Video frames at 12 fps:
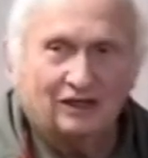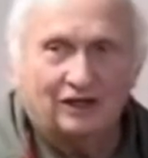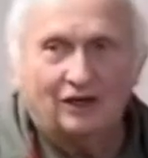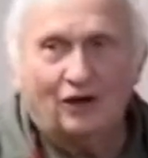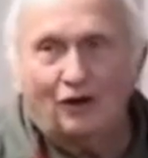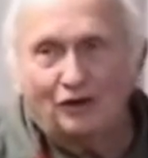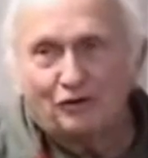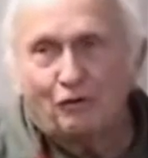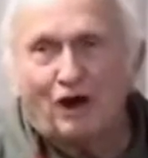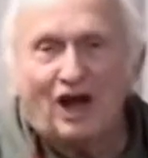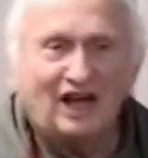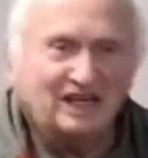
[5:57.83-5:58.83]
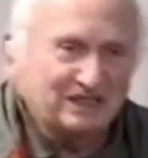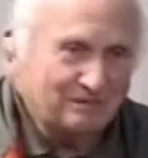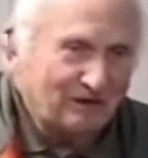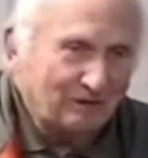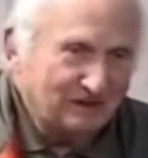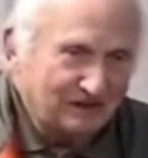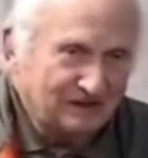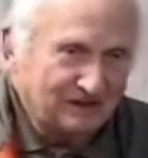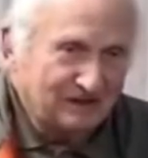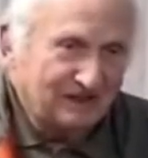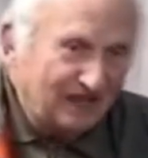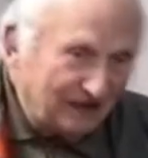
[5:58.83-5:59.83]
all the whys about what
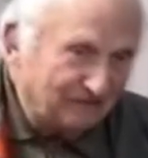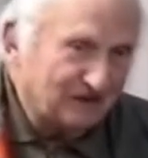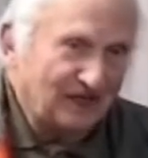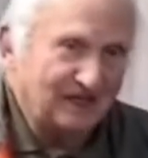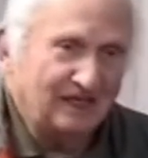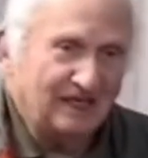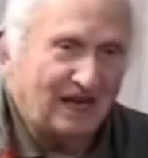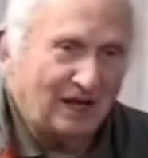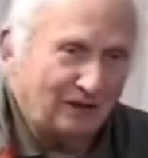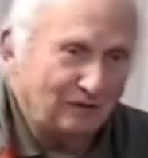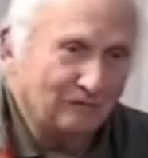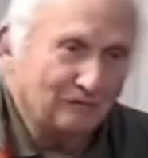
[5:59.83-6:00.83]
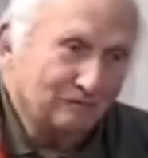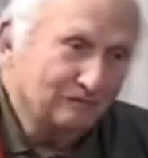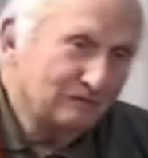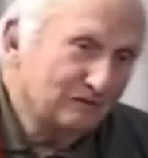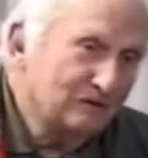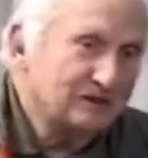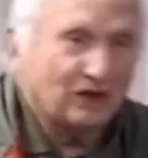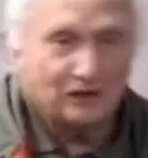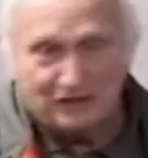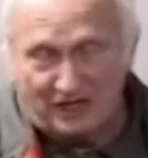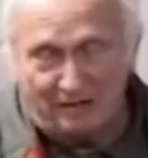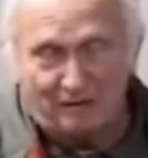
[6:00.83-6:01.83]
they have done and how the results
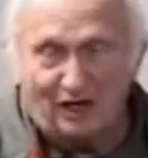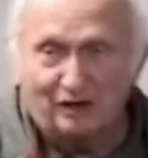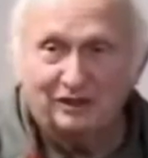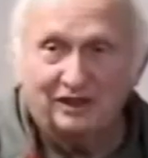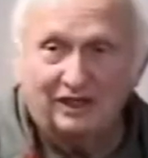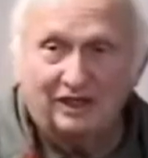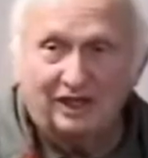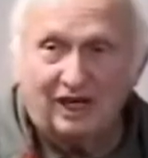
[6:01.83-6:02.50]
came out. I